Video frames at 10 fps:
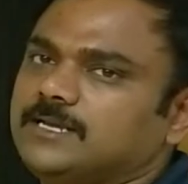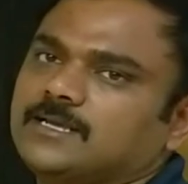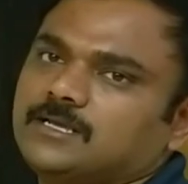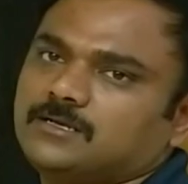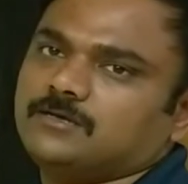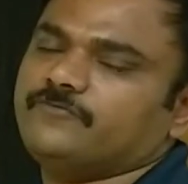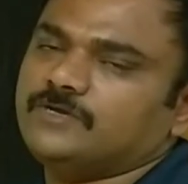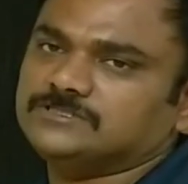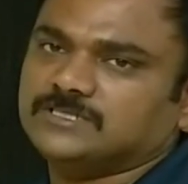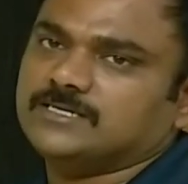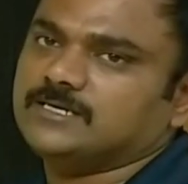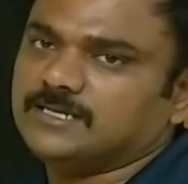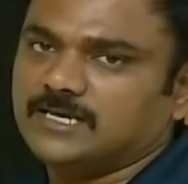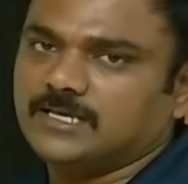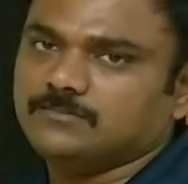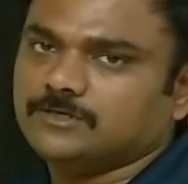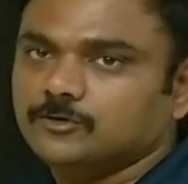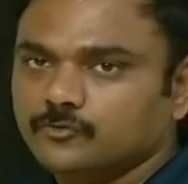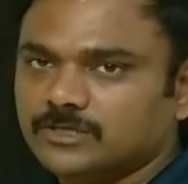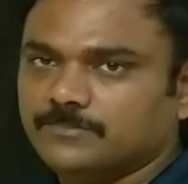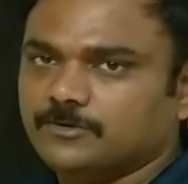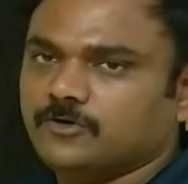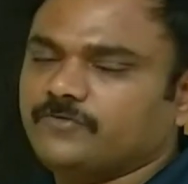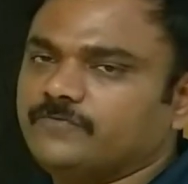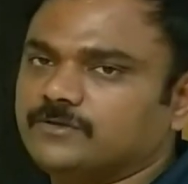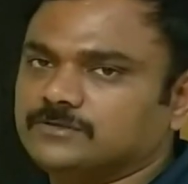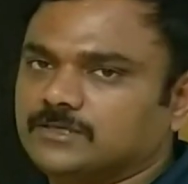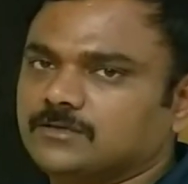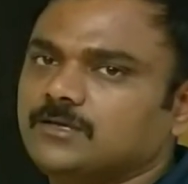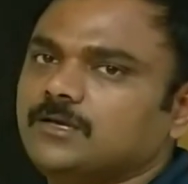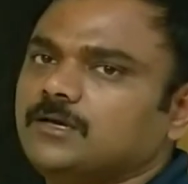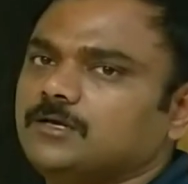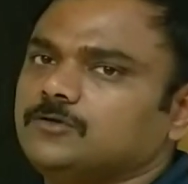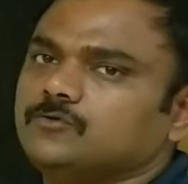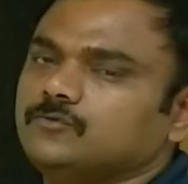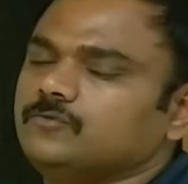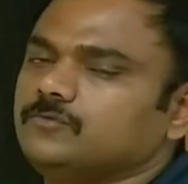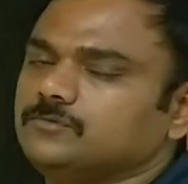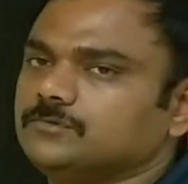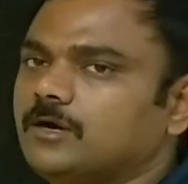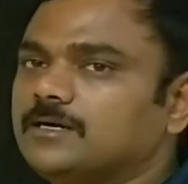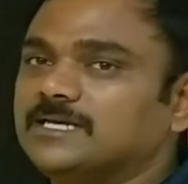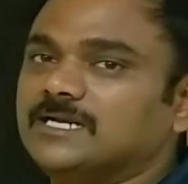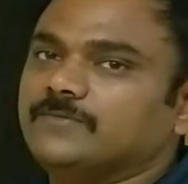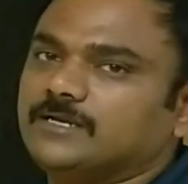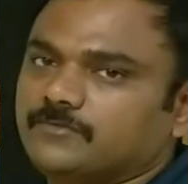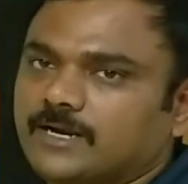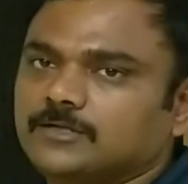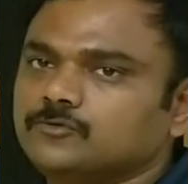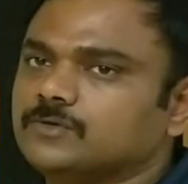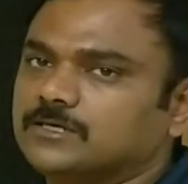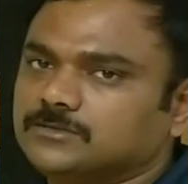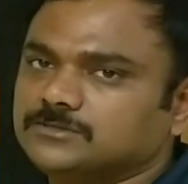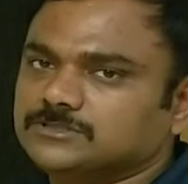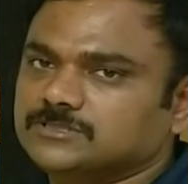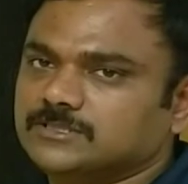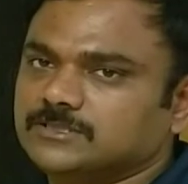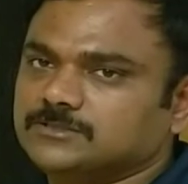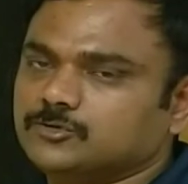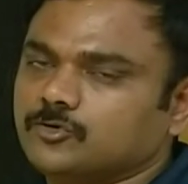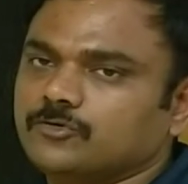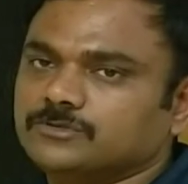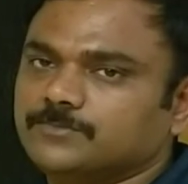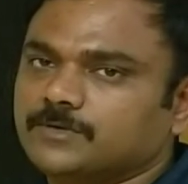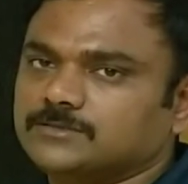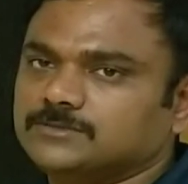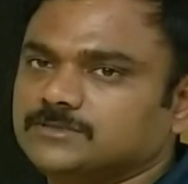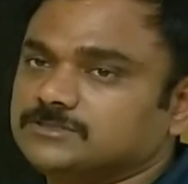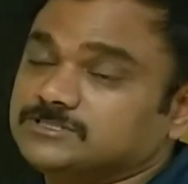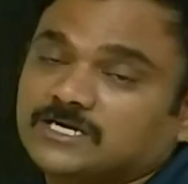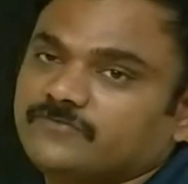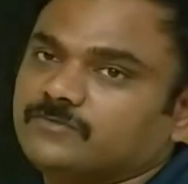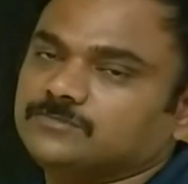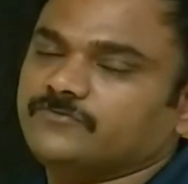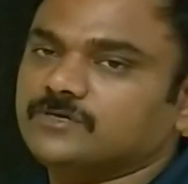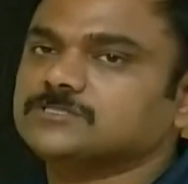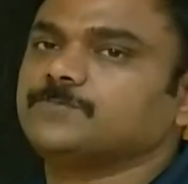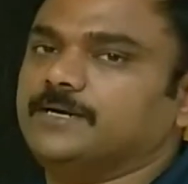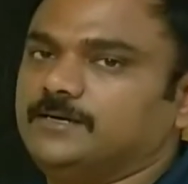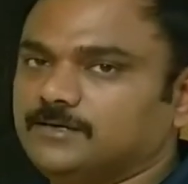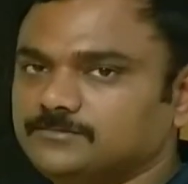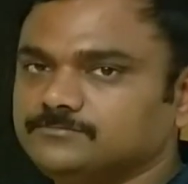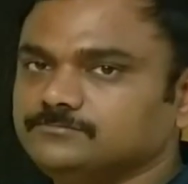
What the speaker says: taking a feature at a time and doing a bit of everything, you are delivering value continuously throughout the project starting from the first sprint,